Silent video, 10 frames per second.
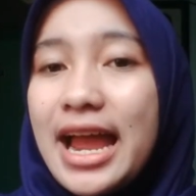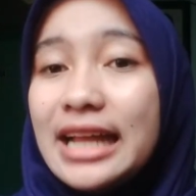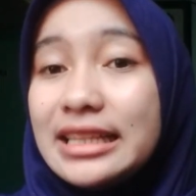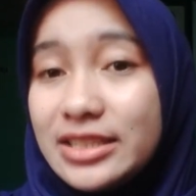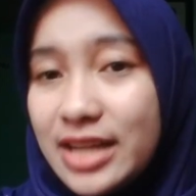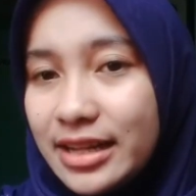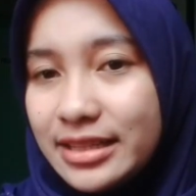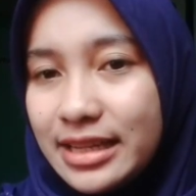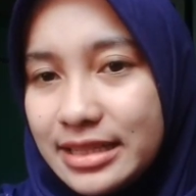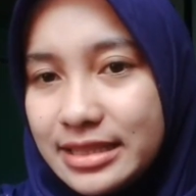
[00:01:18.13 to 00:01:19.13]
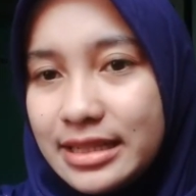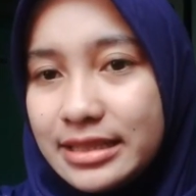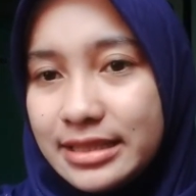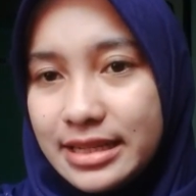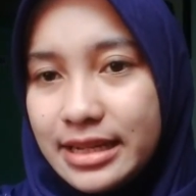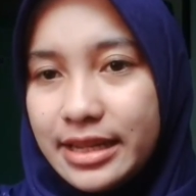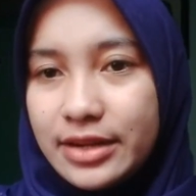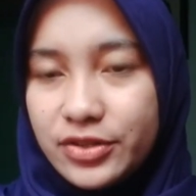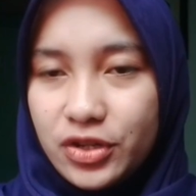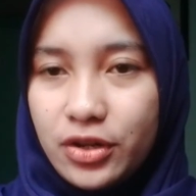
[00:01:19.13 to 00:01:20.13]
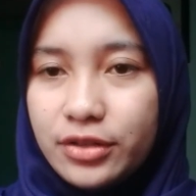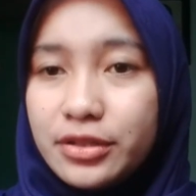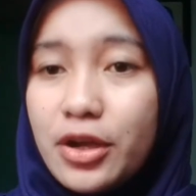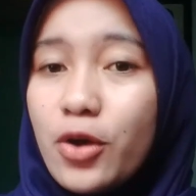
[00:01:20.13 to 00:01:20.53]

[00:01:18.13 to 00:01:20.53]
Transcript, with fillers: and the child is still 6 years old,